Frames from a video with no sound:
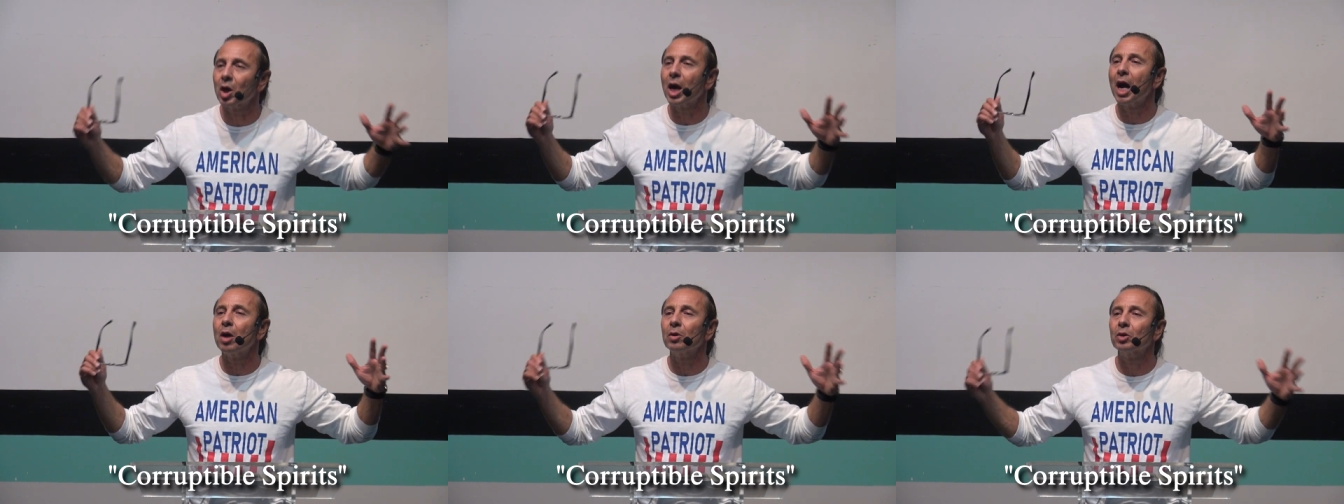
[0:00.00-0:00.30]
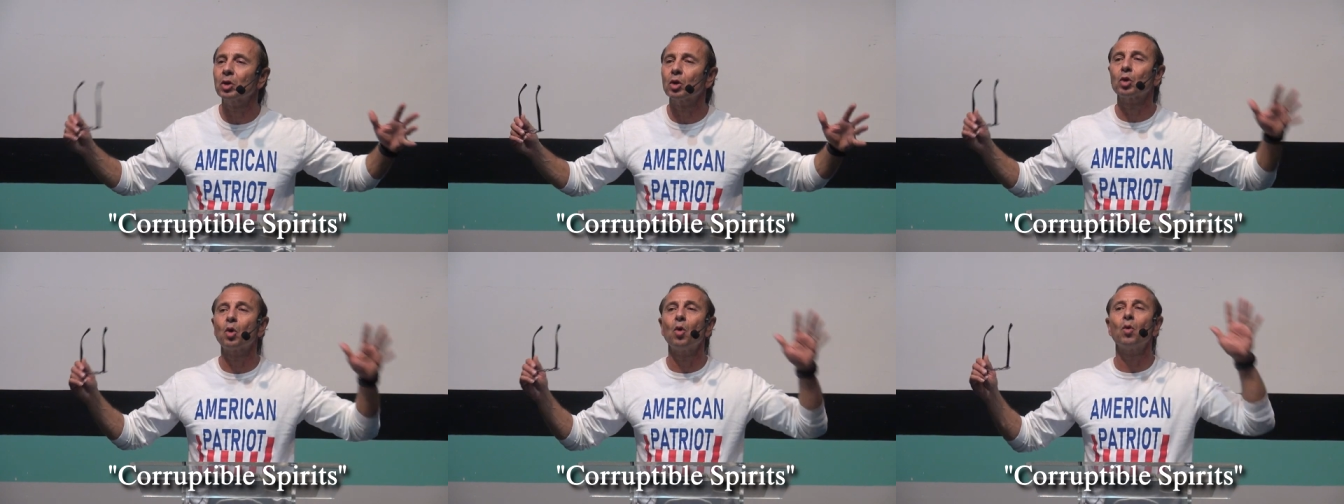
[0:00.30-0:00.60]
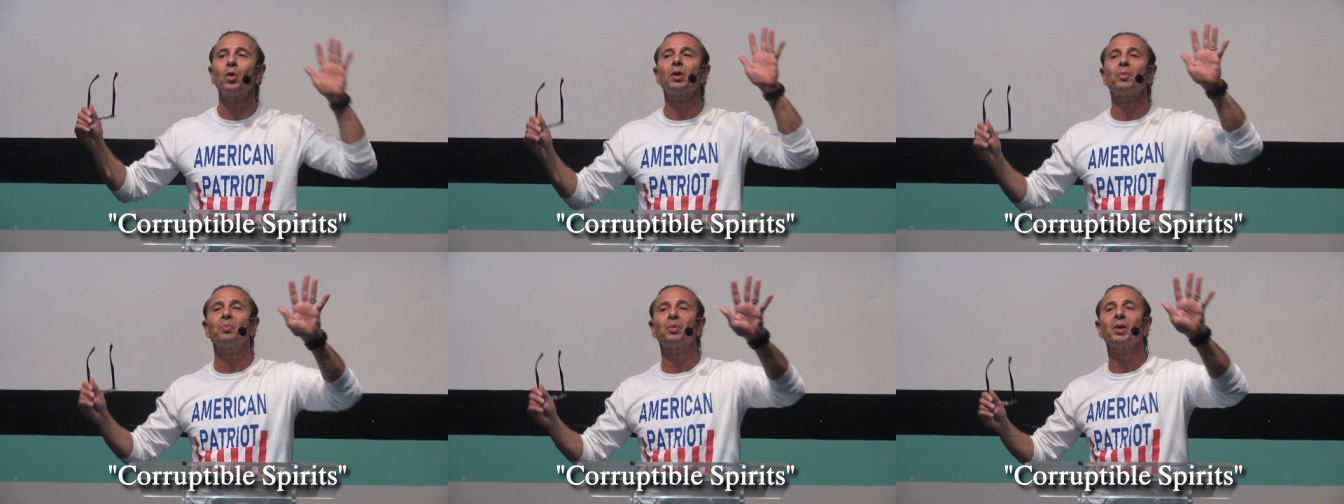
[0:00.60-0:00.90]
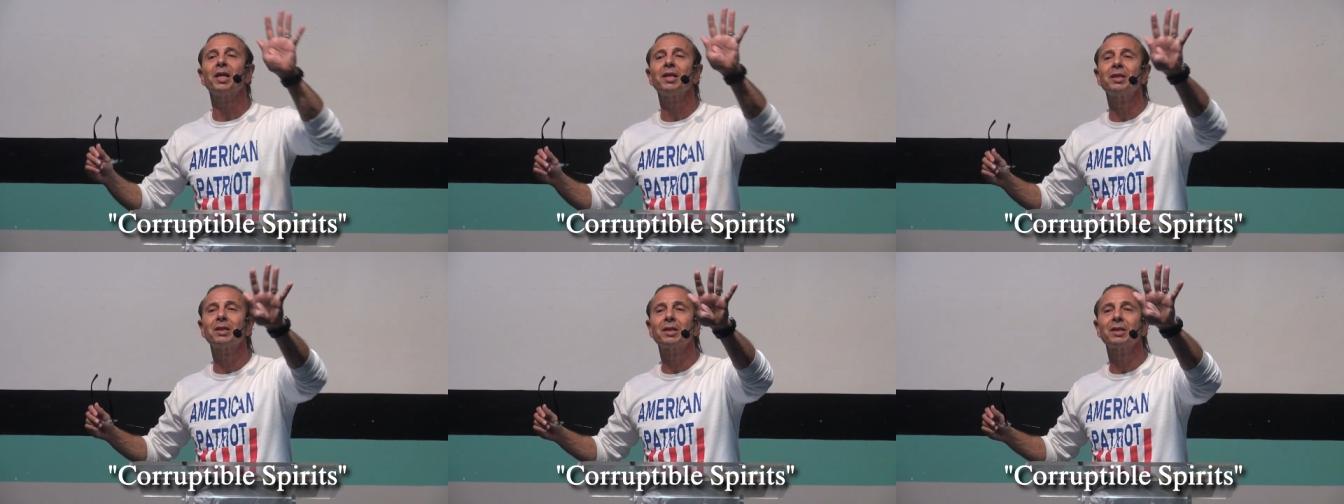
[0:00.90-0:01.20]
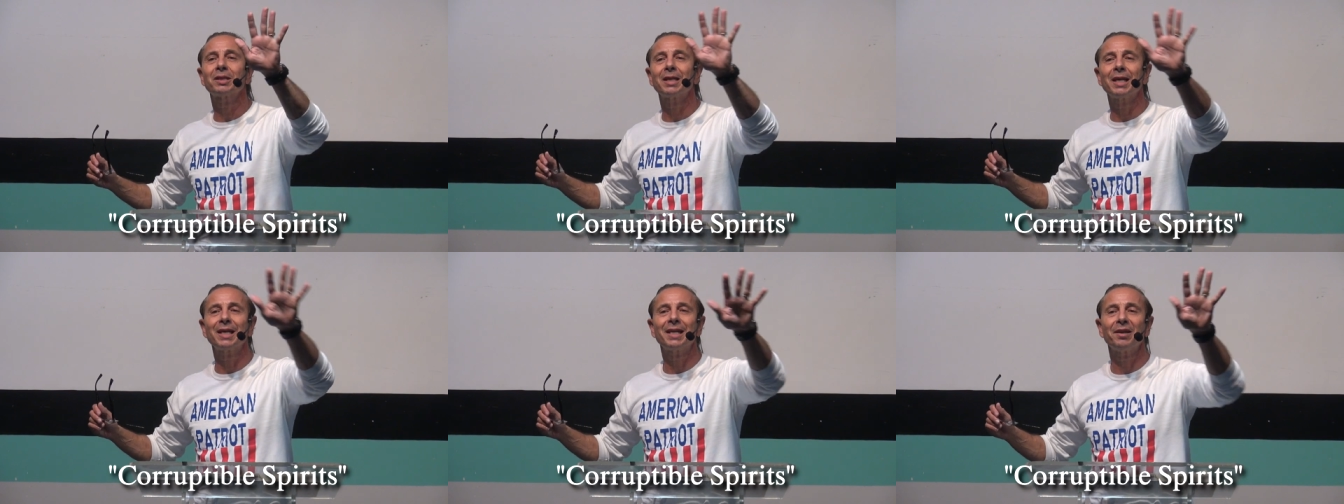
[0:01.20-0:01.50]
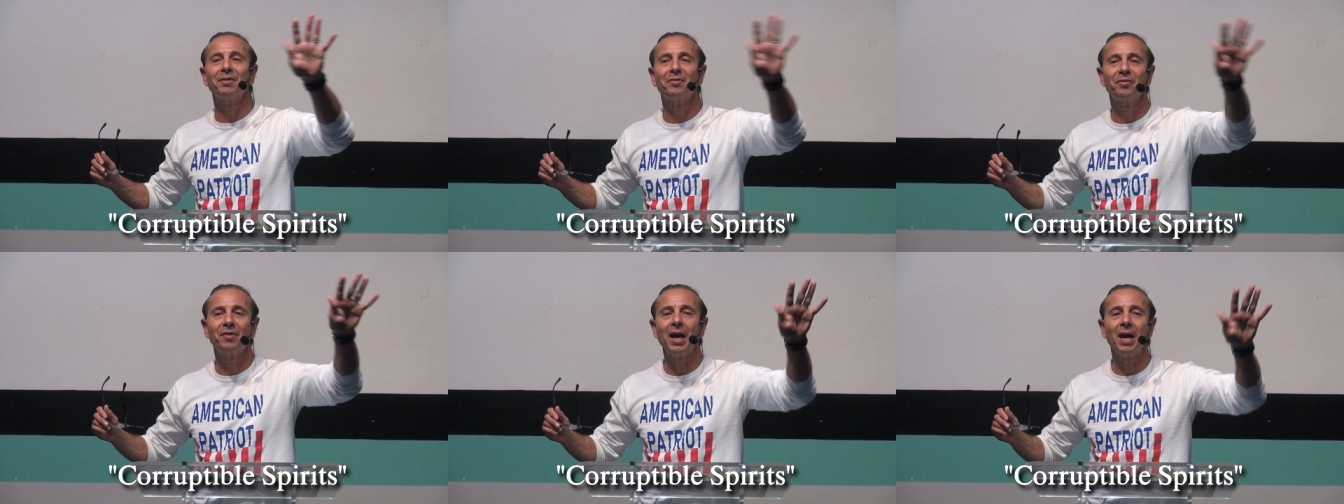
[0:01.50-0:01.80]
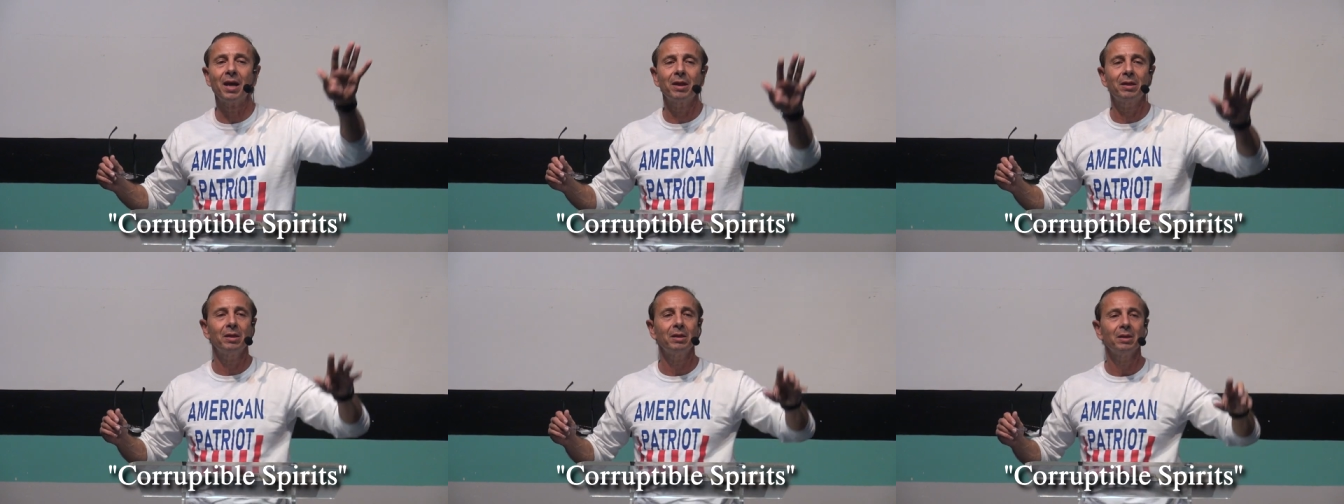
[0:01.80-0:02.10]
out there going to places they get
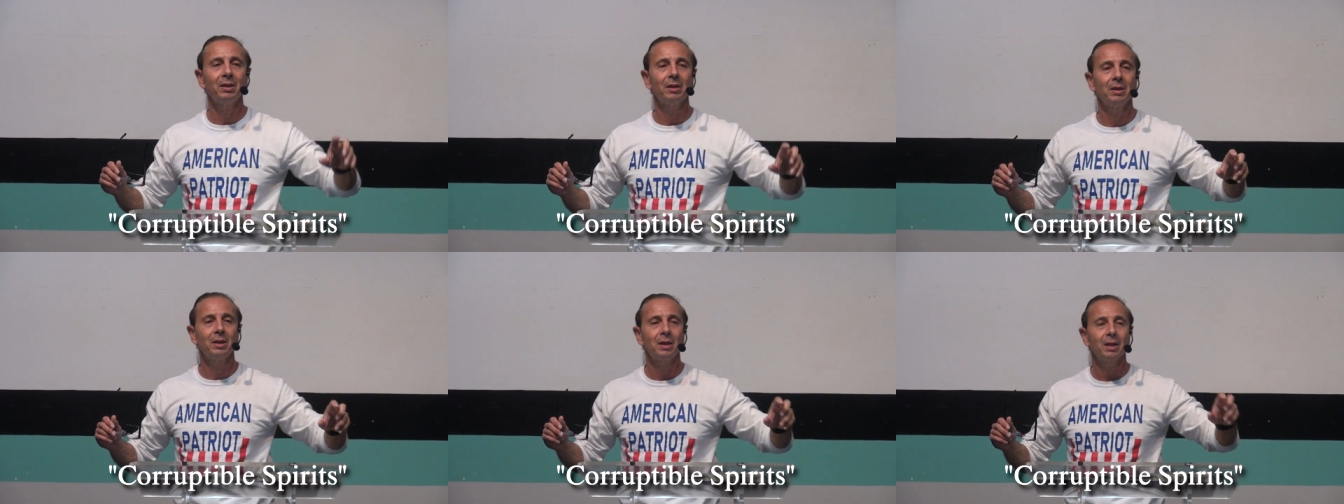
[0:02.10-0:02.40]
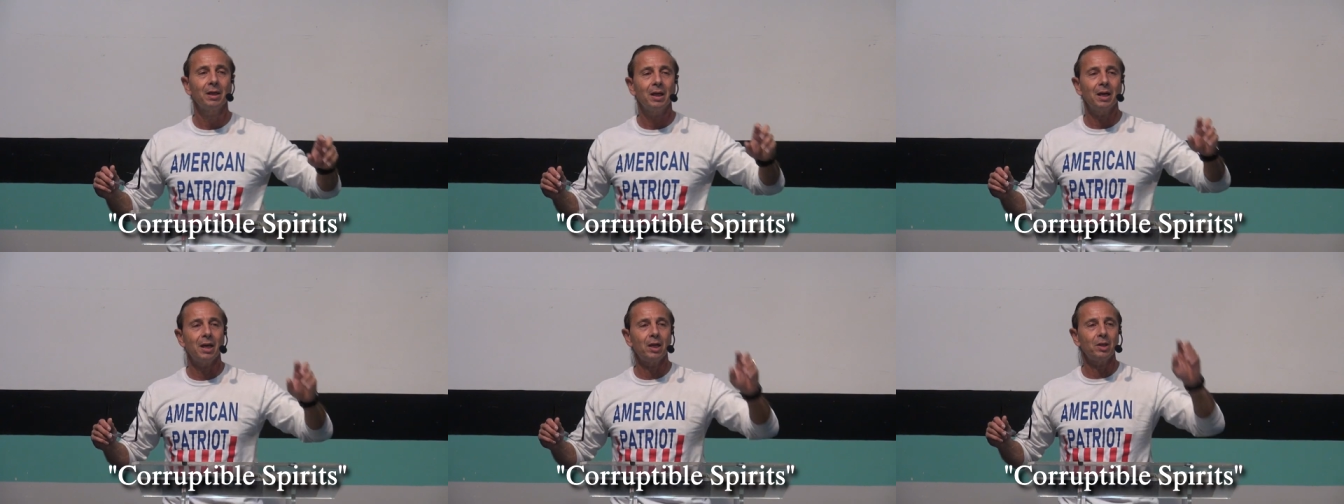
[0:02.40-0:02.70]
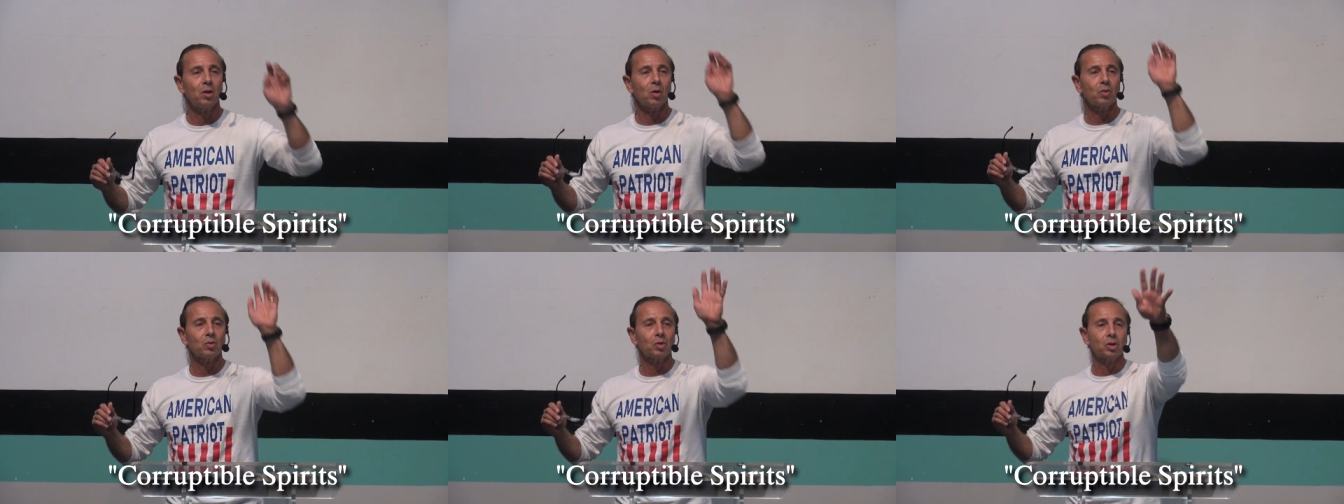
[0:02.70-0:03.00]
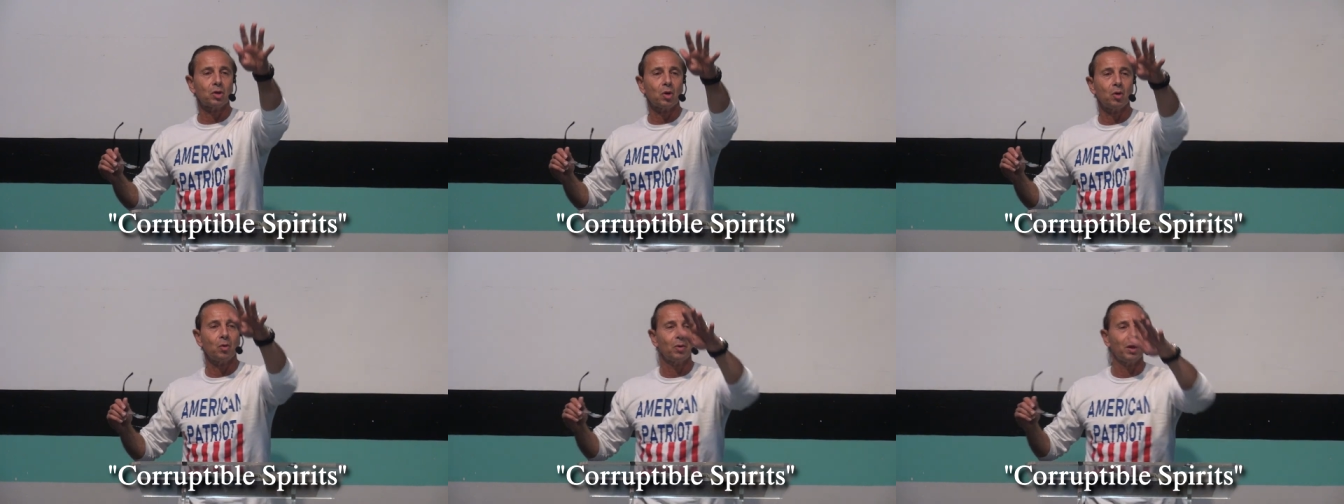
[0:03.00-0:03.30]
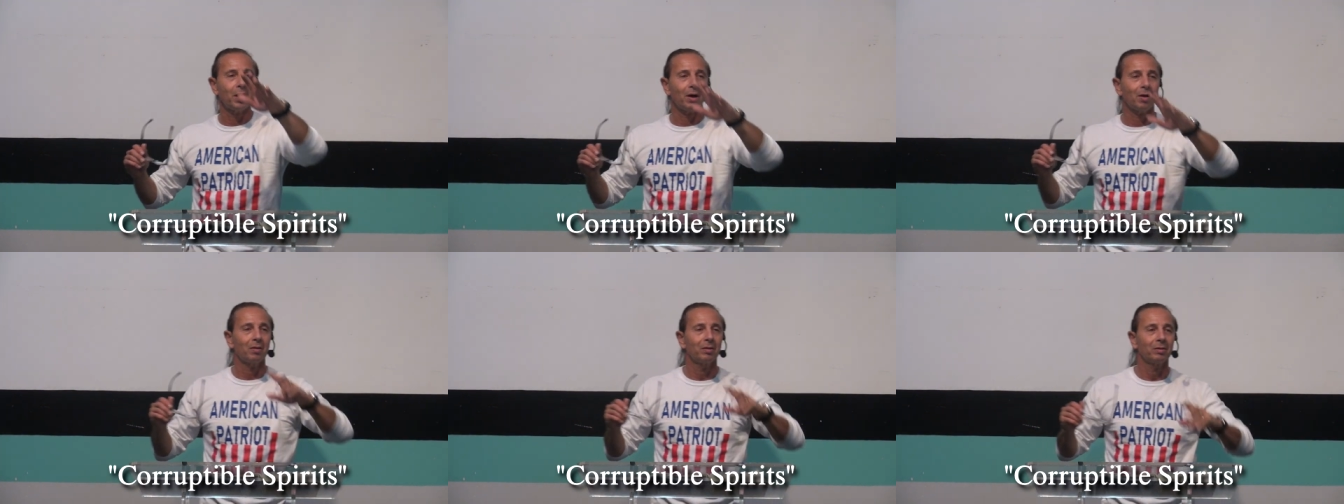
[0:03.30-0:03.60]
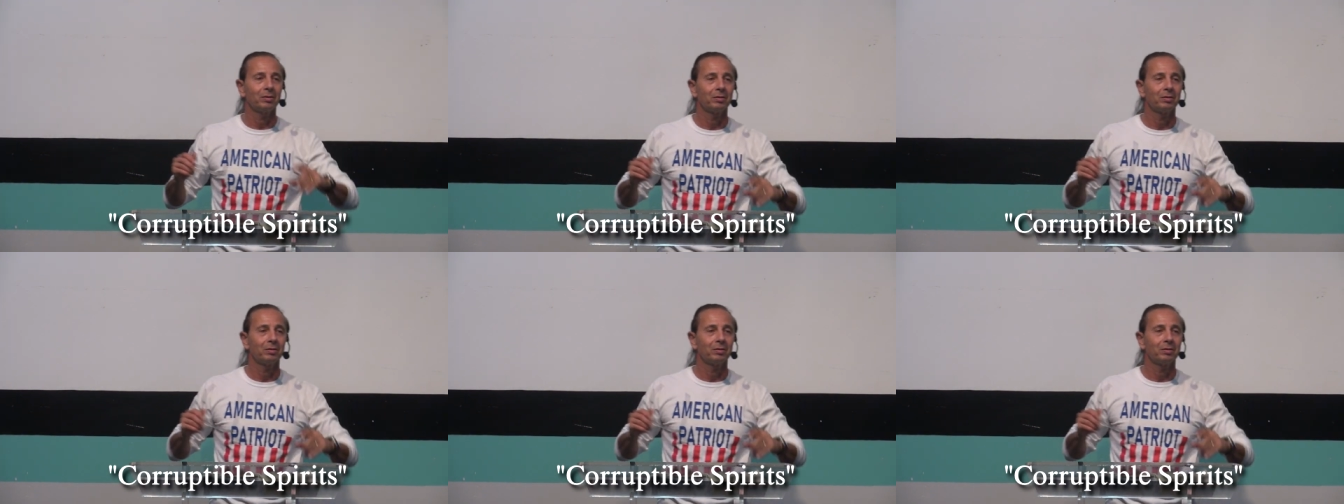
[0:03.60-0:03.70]
fed and don't sow there.